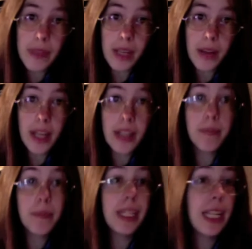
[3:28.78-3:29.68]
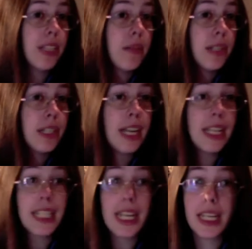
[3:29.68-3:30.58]
but that's what
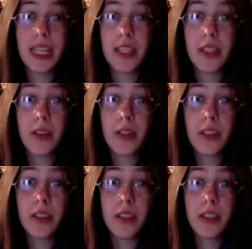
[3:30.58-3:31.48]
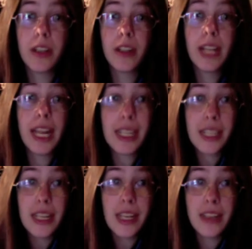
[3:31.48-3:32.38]
anxiety disorders are like.
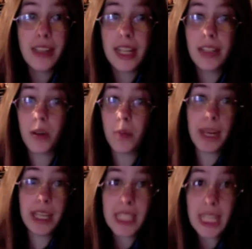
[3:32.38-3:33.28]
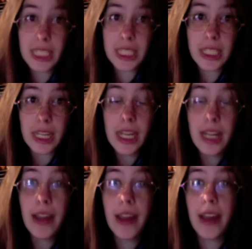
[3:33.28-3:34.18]
They don't make sense.
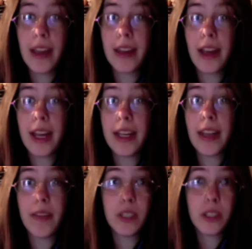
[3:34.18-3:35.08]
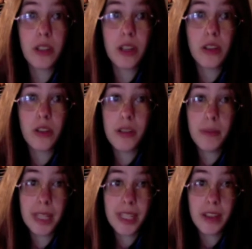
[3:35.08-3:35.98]
And I never sought
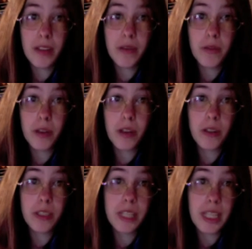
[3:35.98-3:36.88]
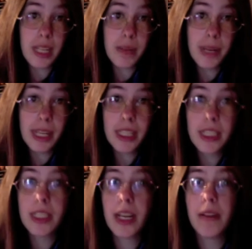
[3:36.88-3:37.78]
treatment for OCD
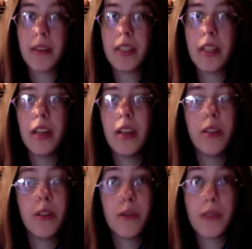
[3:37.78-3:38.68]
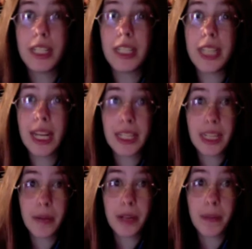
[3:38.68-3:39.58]
because I was too afraid to tell
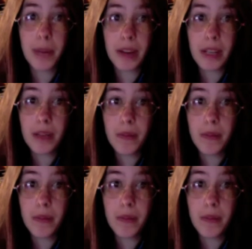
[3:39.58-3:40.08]
anyone about it.